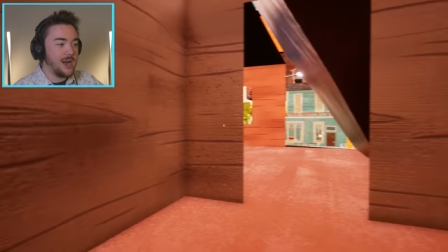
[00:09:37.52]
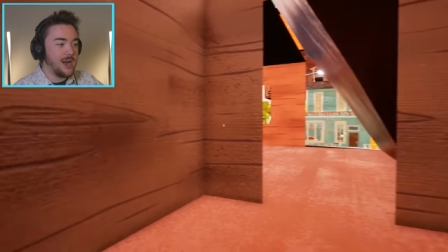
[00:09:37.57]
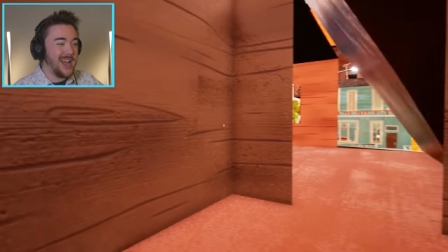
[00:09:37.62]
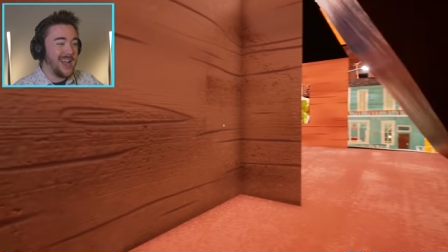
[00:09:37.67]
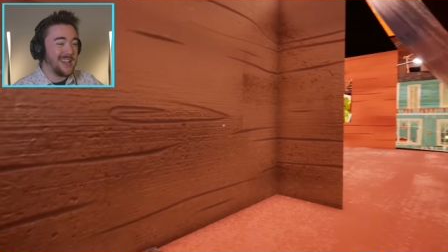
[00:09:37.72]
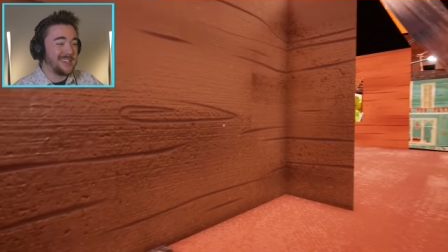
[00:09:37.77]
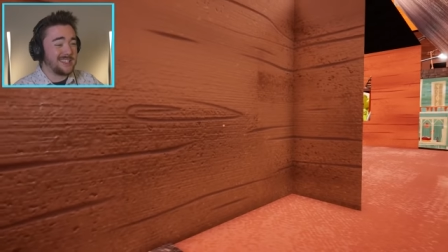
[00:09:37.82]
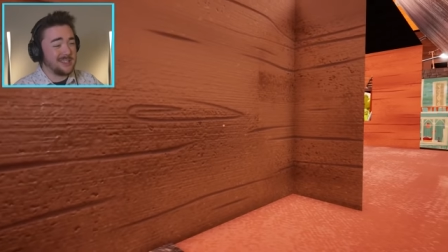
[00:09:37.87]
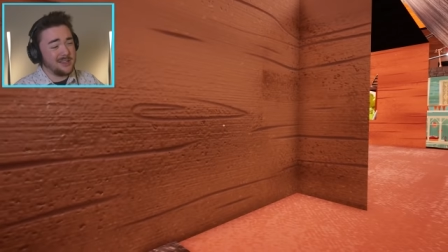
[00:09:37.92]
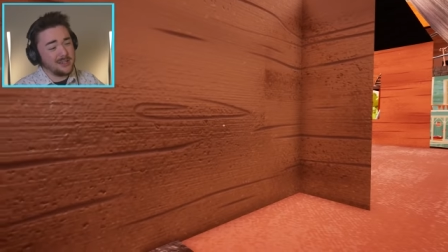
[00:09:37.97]

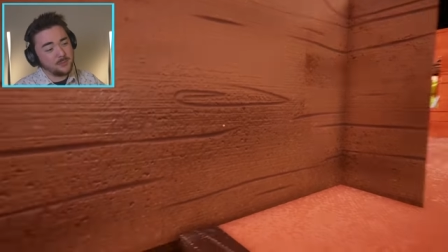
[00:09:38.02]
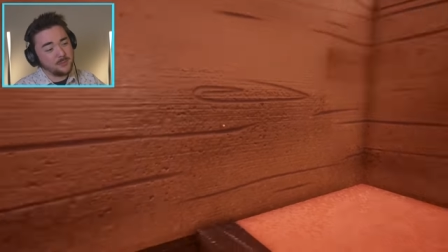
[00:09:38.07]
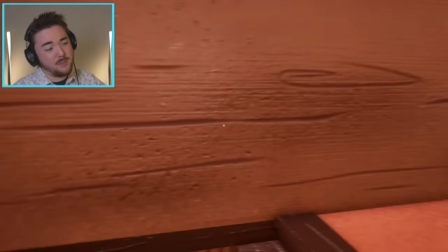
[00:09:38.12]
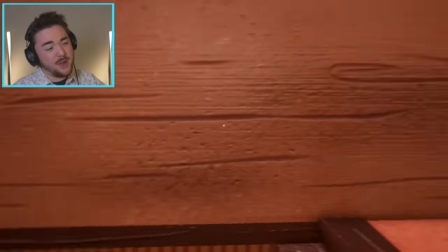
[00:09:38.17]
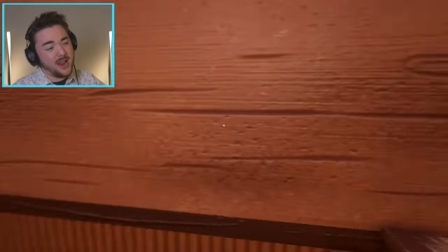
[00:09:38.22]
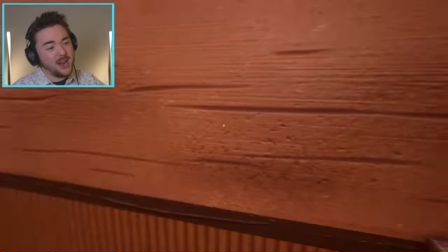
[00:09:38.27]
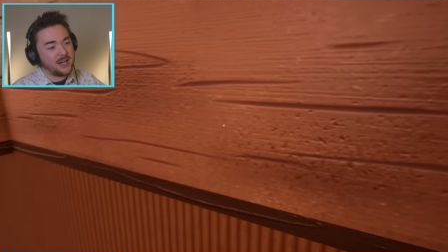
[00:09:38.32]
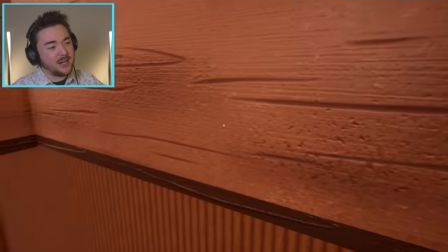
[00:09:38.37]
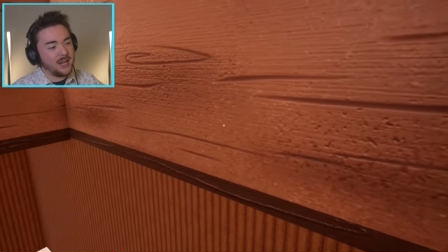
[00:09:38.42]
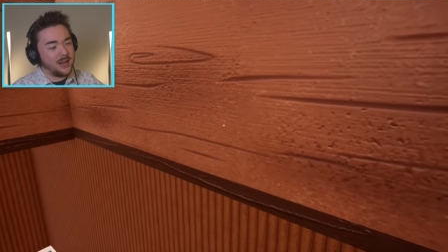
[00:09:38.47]
right, so it's
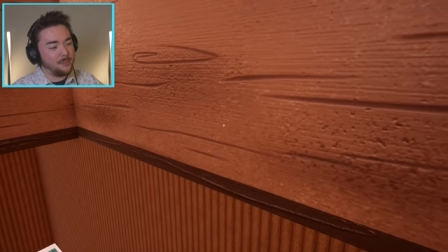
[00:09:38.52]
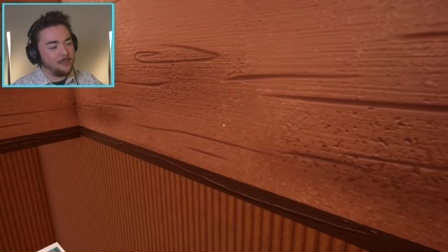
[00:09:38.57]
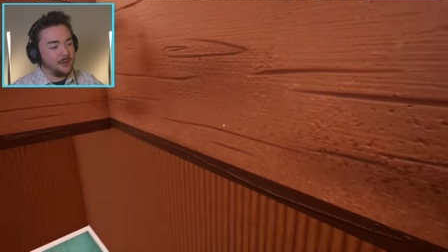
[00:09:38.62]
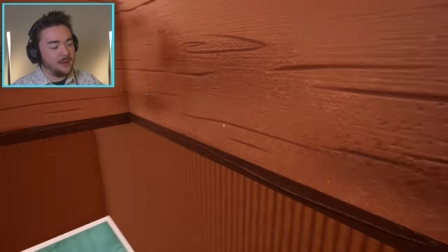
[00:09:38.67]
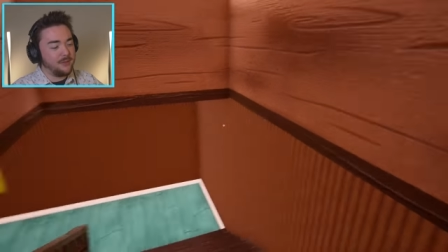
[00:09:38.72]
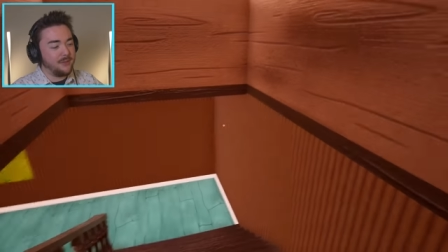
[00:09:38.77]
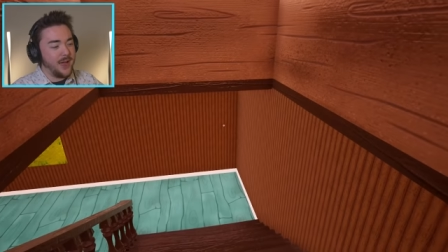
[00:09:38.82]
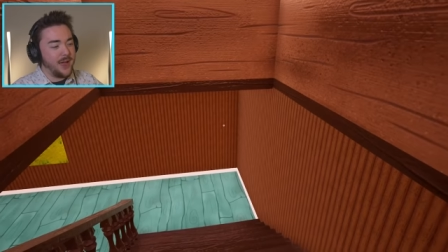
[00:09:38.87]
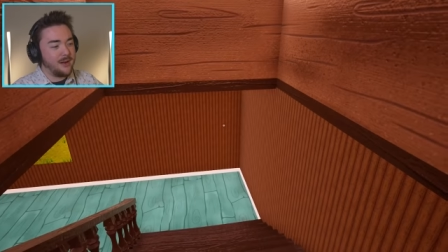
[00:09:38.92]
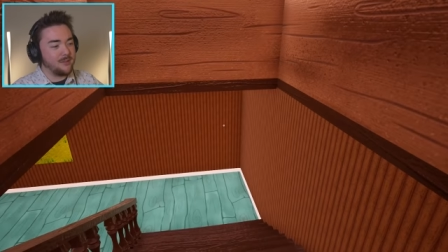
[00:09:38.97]
been a
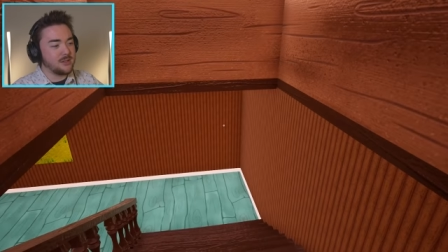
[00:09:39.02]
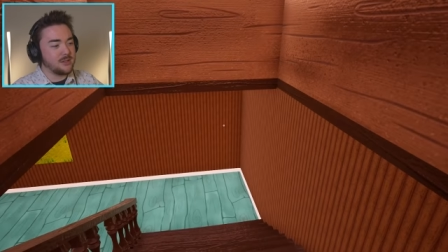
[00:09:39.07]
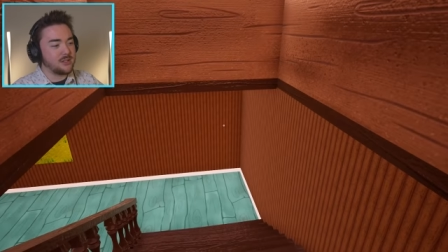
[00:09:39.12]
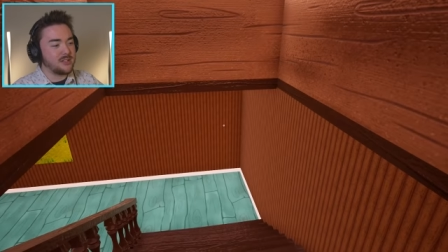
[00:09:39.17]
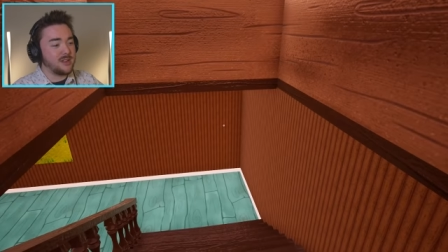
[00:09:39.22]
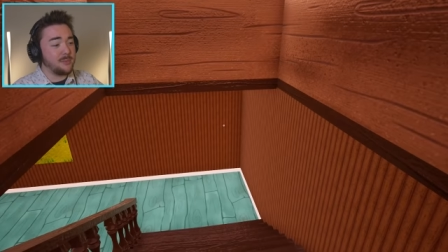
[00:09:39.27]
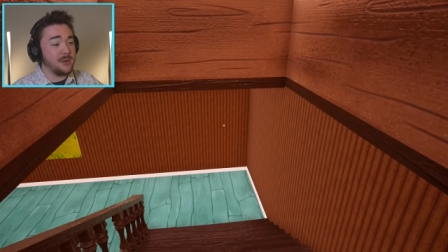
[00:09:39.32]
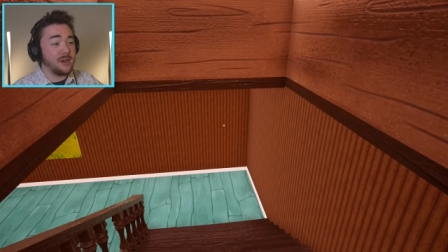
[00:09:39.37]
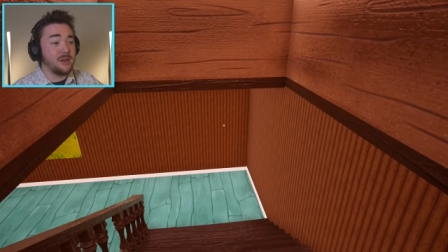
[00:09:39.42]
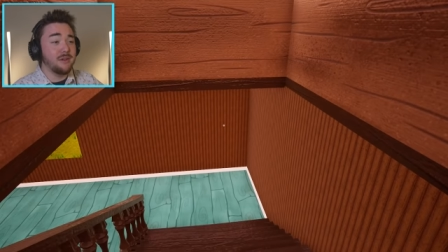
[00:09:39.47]
couple of
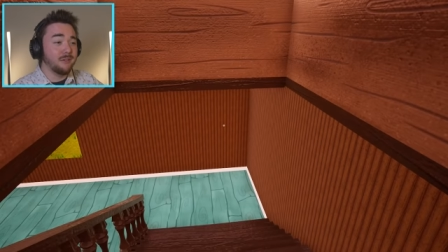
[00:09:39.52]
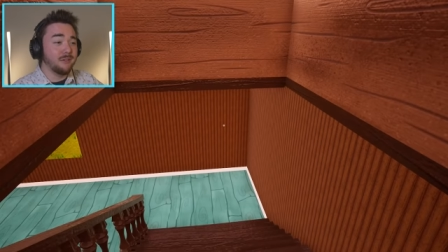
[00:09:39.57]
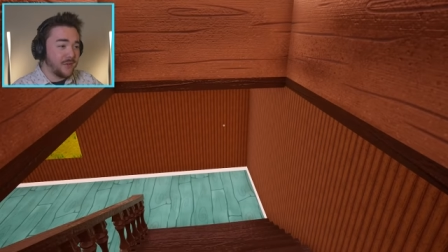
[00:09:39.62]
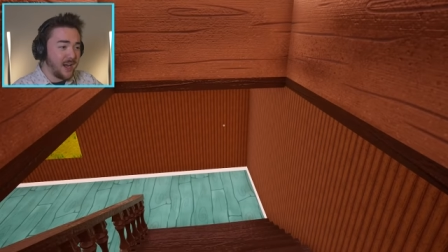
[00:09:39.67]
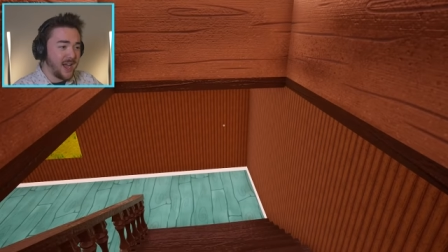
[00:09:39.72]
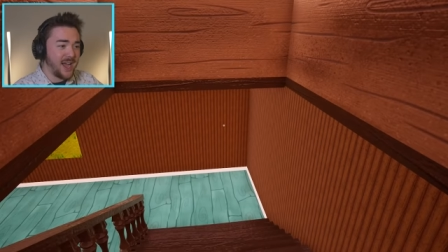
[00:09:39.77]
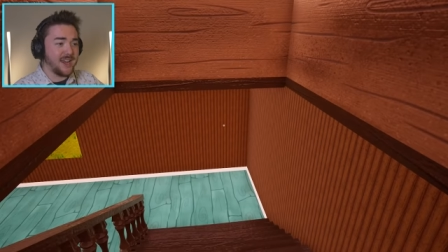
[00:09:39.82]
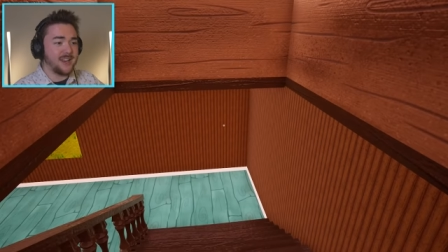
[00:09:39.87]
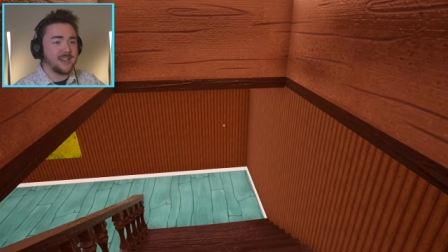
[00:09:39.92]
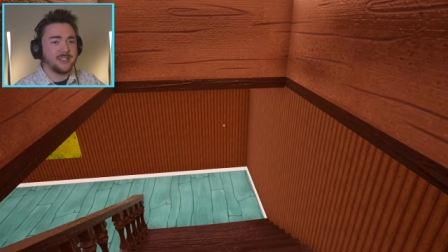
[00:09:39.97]
hours. I've been
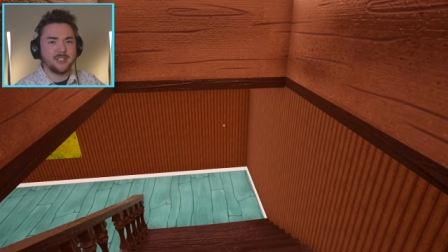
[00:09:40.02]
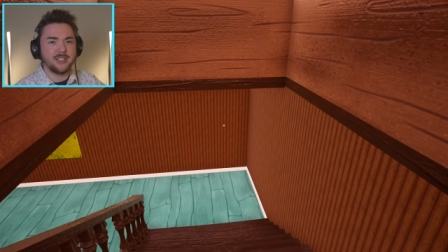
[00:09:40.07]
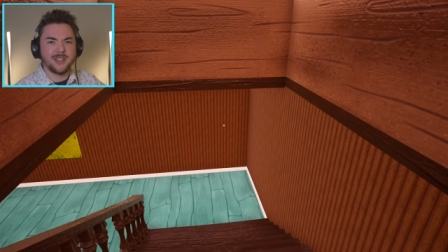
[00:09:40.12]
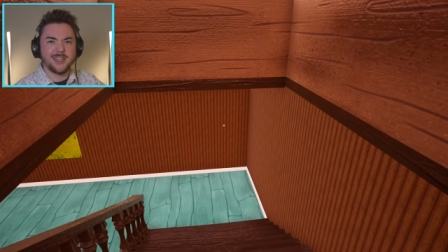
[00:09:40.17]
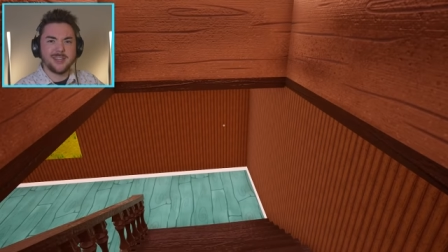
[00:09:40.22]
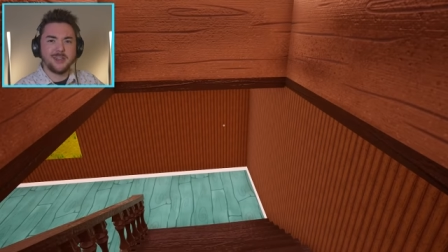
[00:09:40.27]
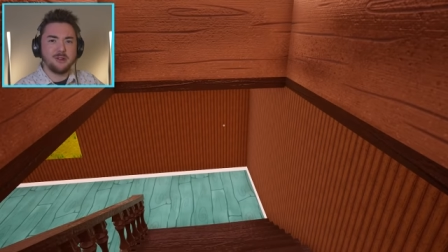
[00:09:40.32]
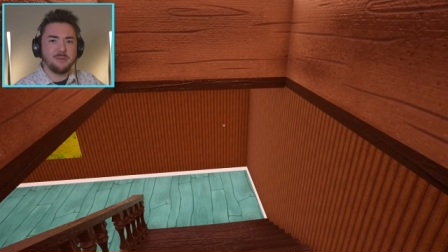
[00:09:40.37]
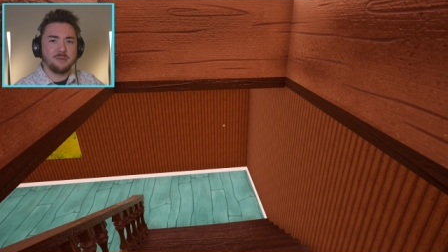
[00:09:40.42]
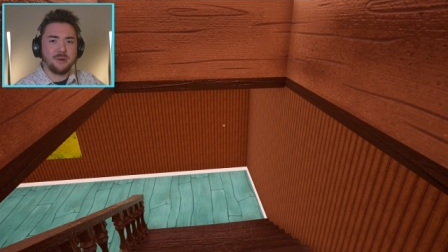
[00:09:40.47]
invited to
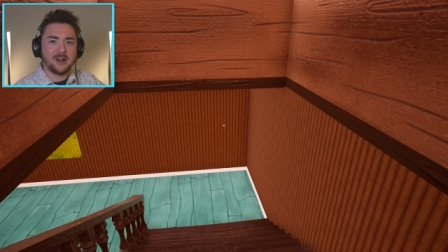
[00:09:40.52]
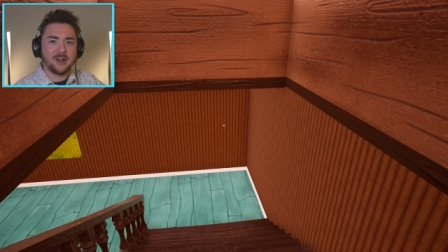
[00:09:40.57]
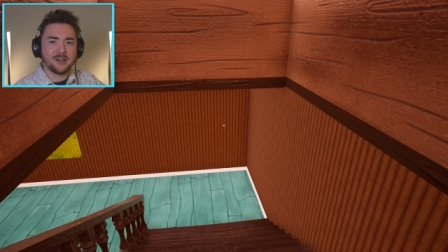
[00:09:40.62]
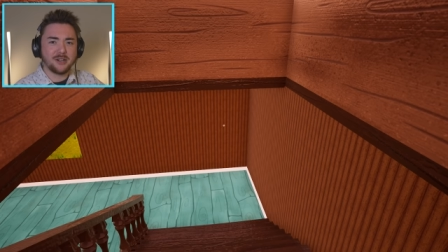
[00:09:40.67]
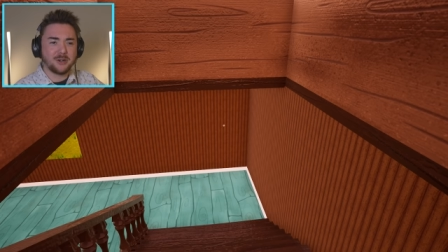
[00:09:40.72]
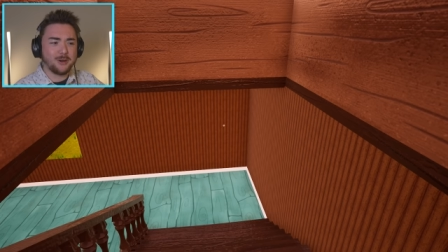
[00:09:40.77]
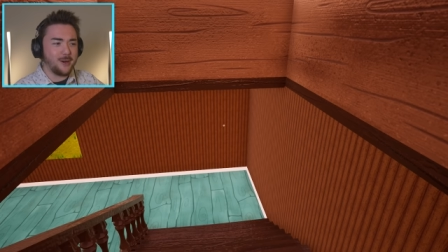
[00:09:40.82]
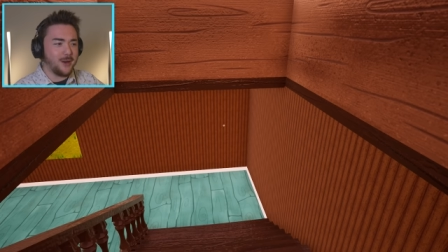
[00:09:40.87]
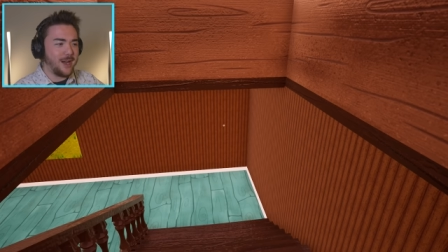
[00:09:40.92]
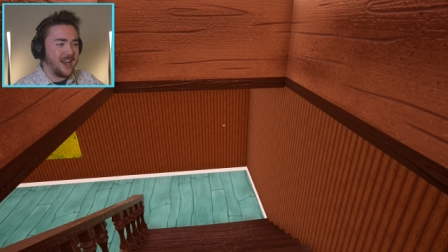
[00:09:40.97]
the new
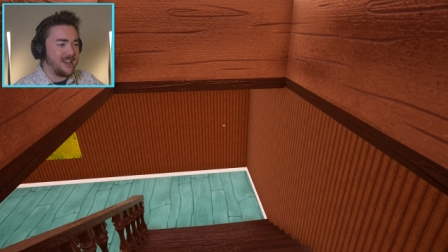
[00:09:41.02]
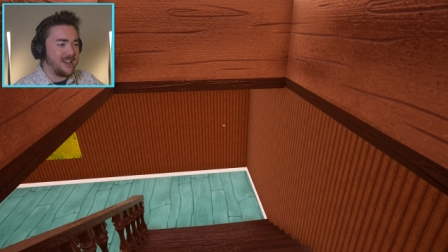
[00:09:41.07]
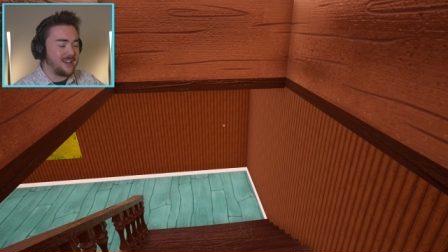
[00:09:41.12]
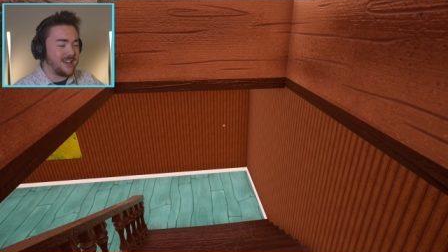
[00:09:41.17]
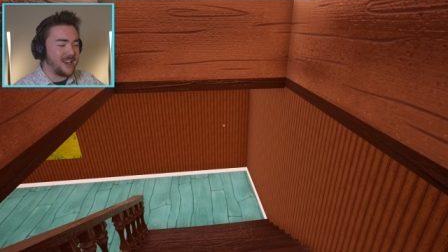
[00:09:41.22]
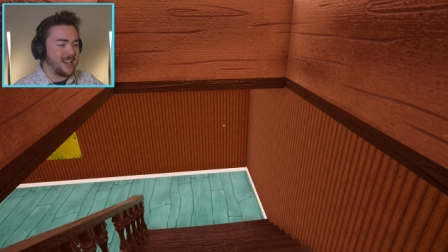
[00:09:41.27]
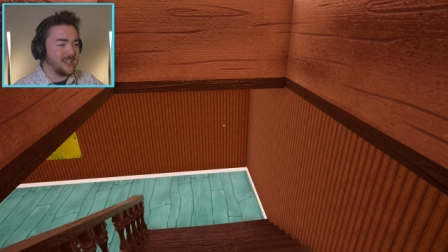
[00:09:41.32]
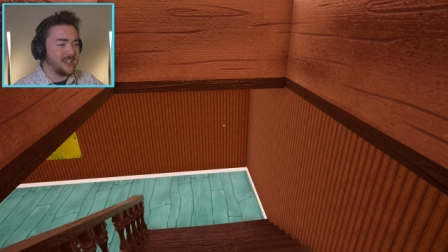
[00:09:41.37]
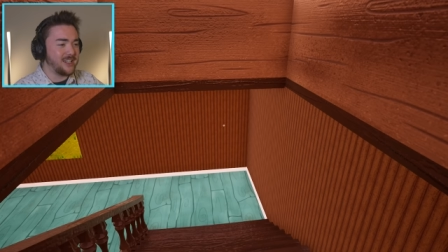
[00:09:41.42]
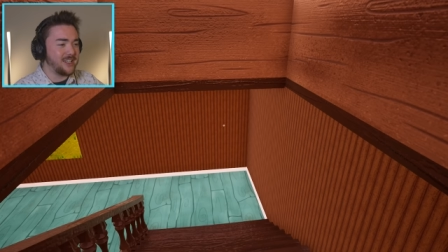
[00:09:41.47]
parkour
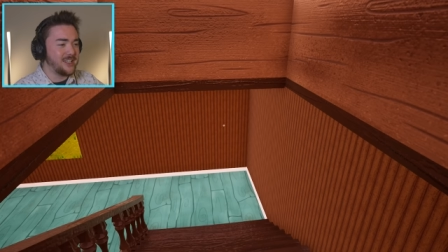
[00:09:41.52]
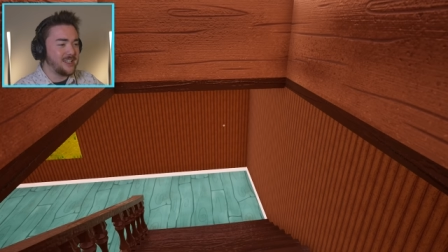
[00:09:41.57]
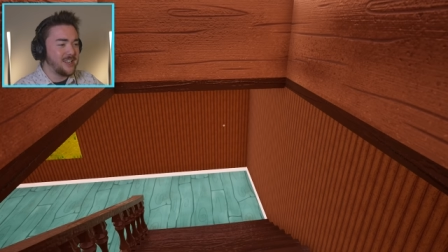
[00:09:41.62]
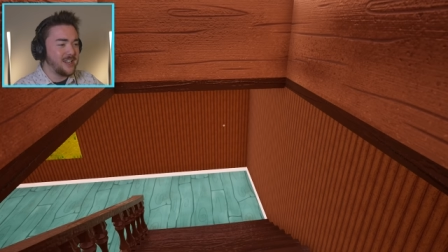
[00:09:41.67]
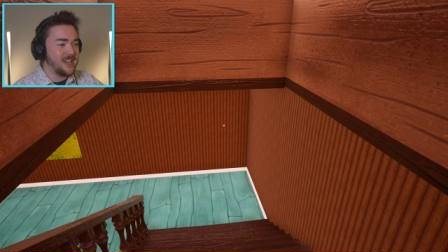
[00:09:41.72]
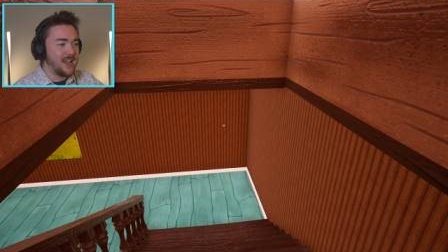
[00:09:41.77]
area.